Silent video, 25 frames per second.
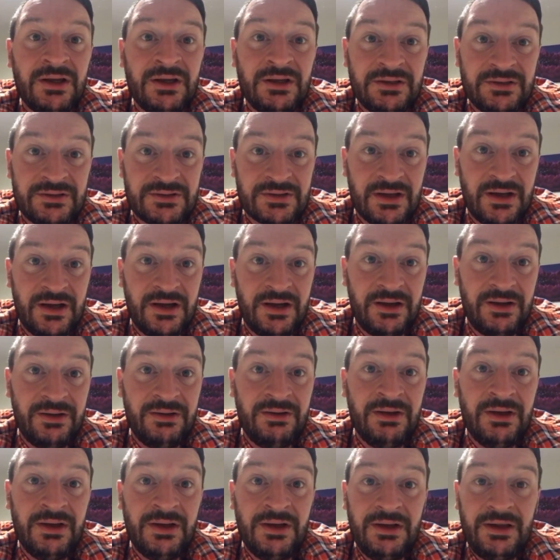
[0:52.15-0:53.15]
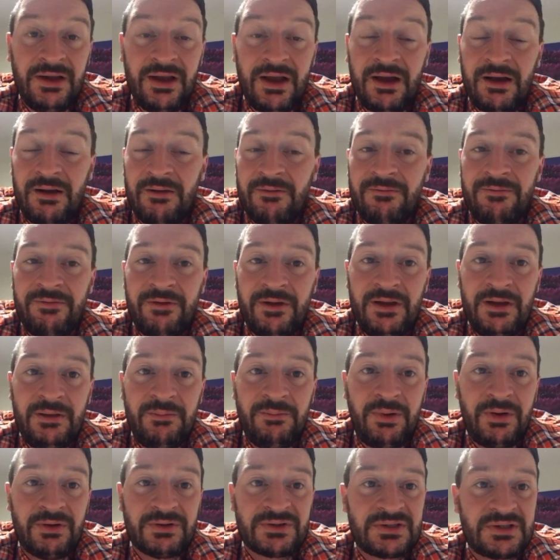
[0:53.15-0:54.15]
So yeah, I'm feeling
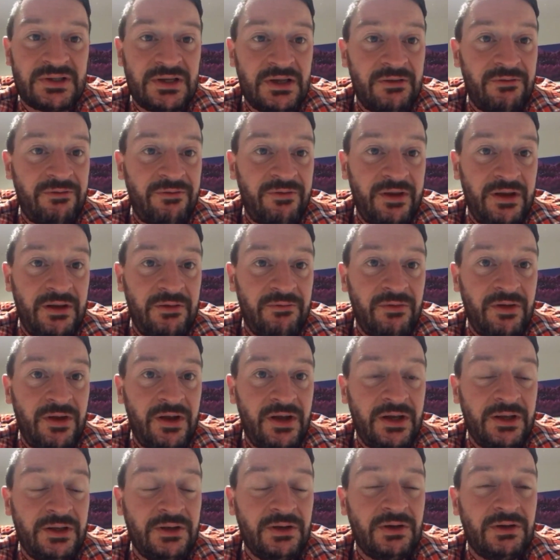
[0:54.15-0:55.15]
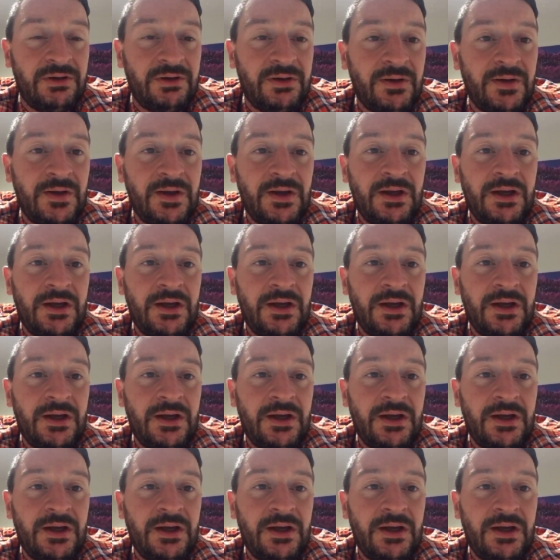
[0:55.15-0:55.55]
positive, feeling really good.